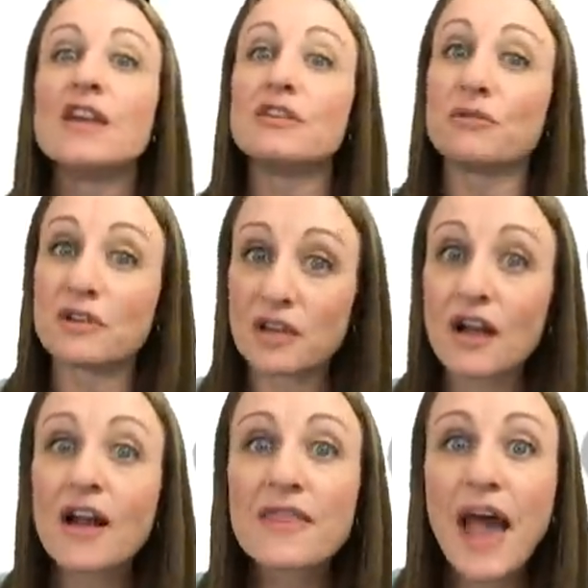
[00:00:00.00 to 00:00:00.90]
You
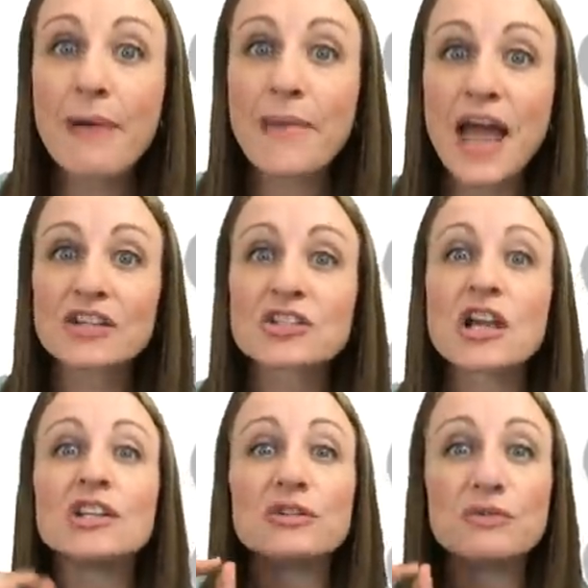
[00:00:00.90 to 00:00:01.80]
click on that match
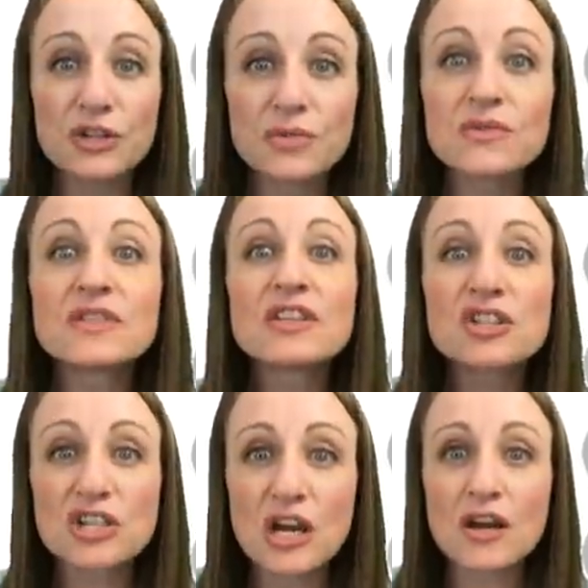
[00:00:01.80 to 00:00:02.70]
and you use the
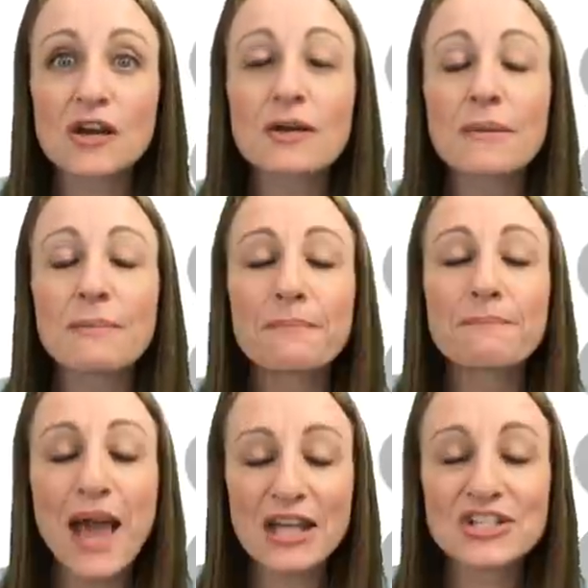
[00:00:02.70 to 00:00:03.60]
shared
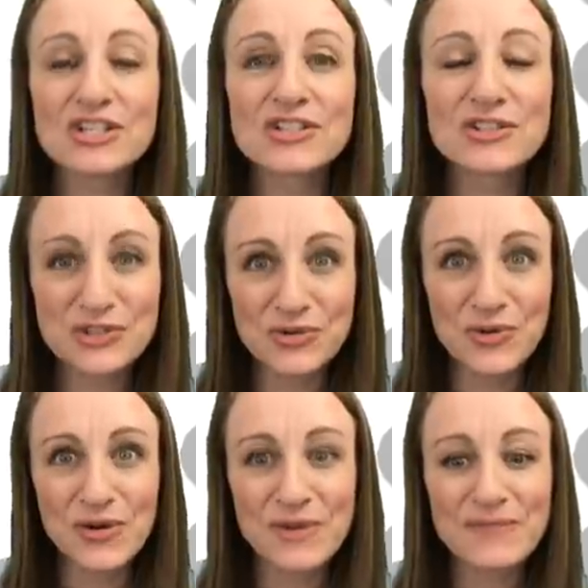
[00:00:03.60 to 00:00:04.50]
matches
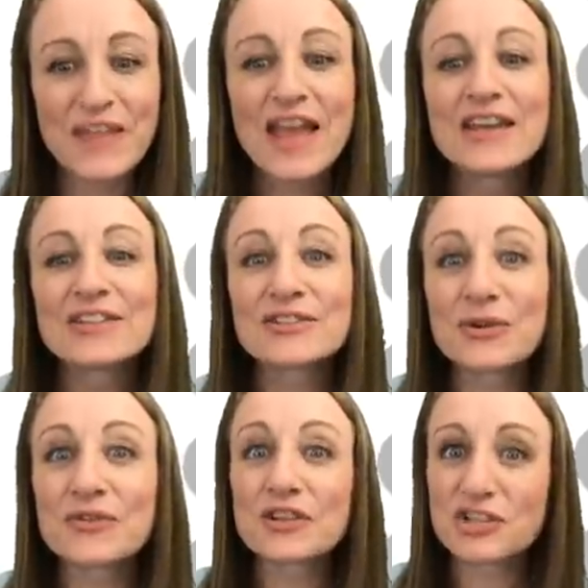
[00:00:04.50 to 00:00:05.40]
tool.
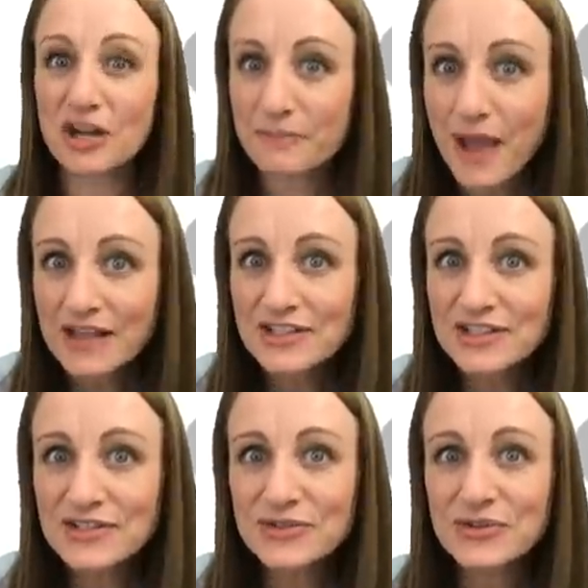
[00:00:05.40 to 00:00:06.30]
So the shared
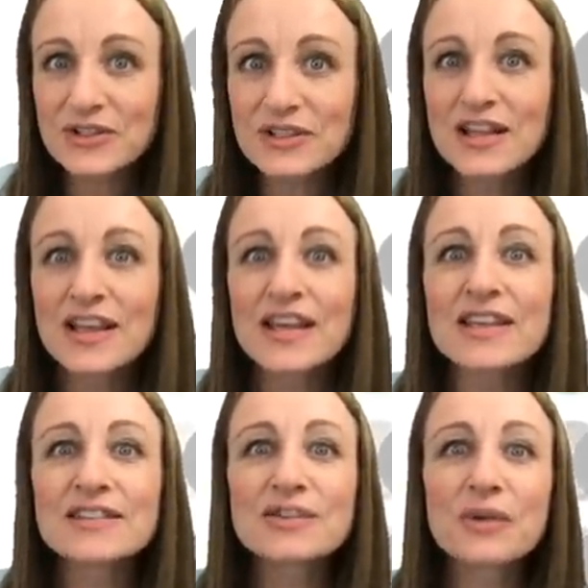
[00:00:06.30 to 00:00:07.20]
matches tool
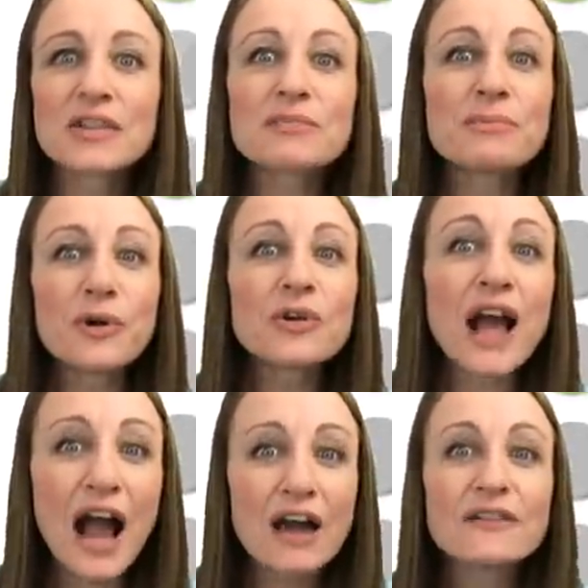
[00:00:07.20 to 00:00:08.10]
is going to
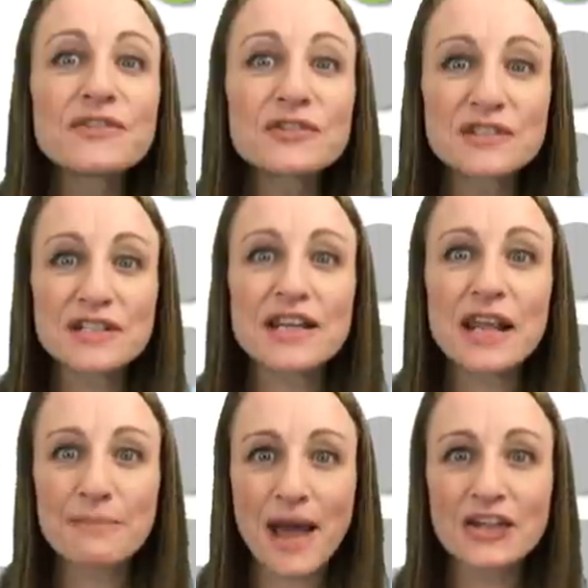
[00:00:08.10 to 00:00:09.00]
pull out of your
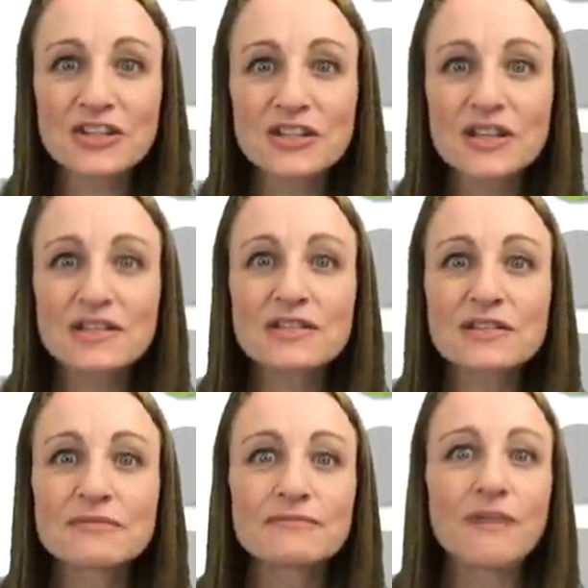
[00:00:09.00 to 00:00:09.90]
DNA match
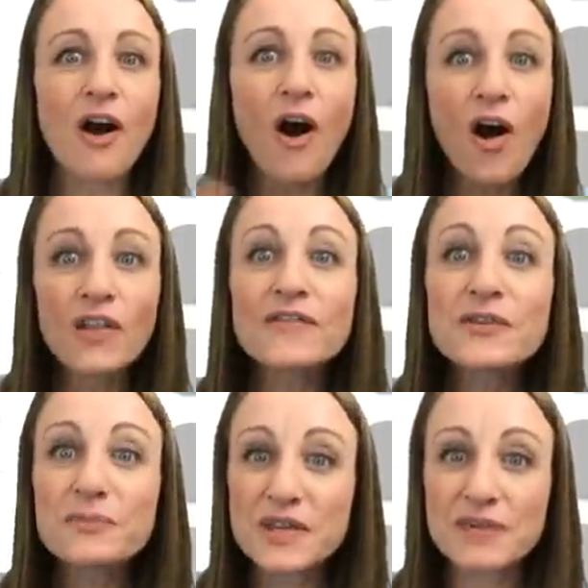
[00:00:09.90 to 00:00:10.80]
list all of
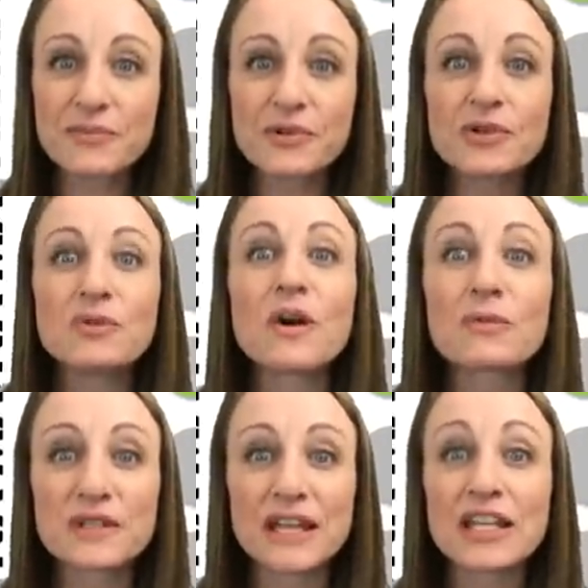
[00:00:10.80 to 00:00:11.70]
the people who are
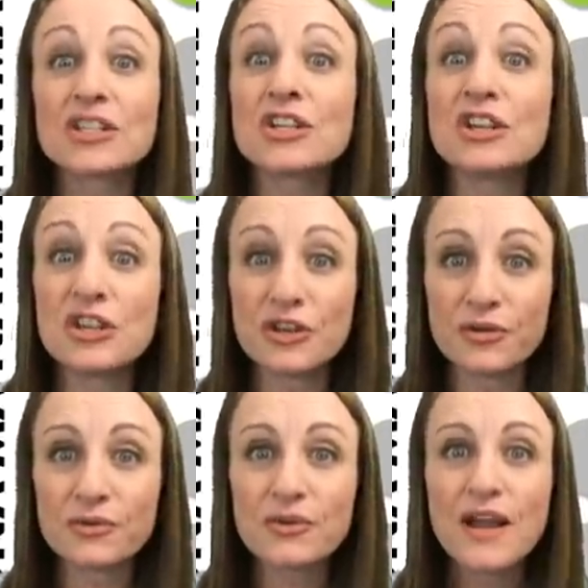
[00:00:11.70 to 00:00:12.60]
related to
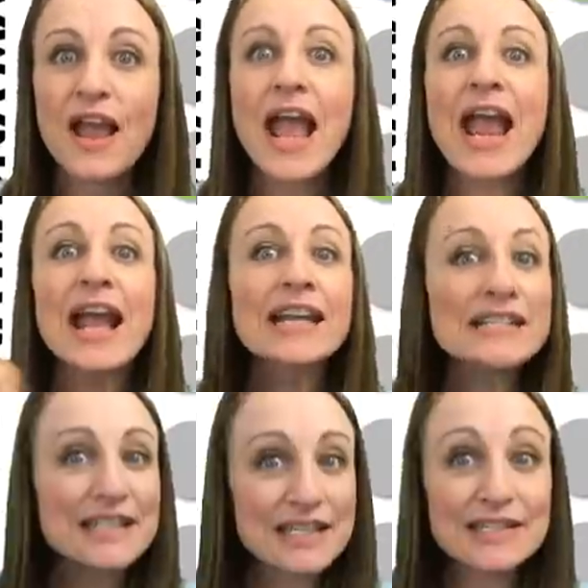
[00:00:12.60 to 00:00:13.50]
you
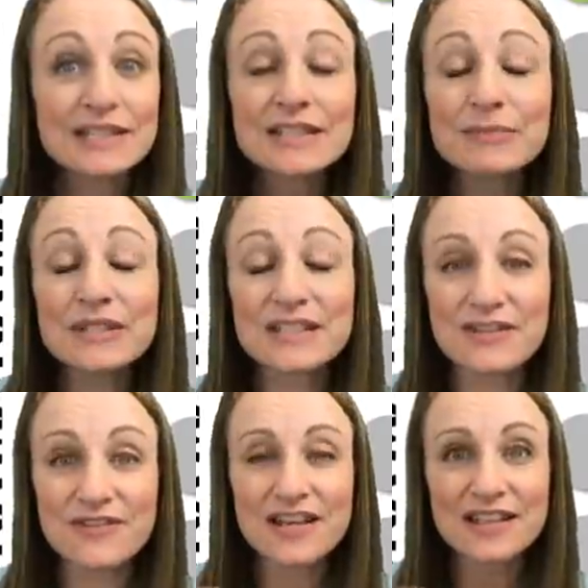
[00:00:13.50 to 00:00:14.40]
and this
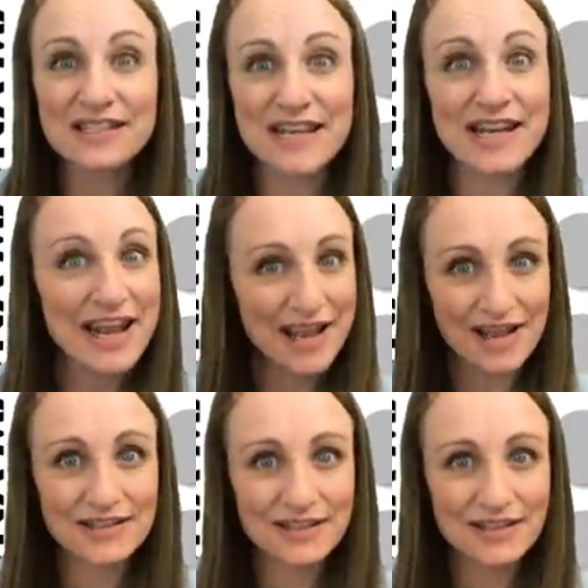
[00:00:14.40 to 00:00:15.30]
specific DNA
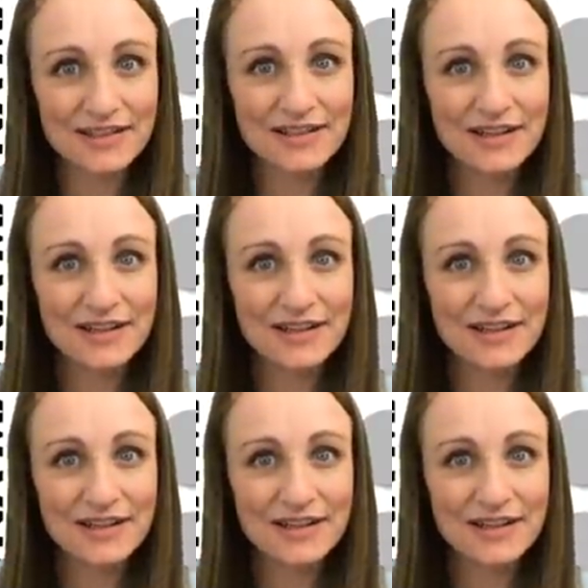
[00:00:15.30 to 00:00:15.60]
cousin.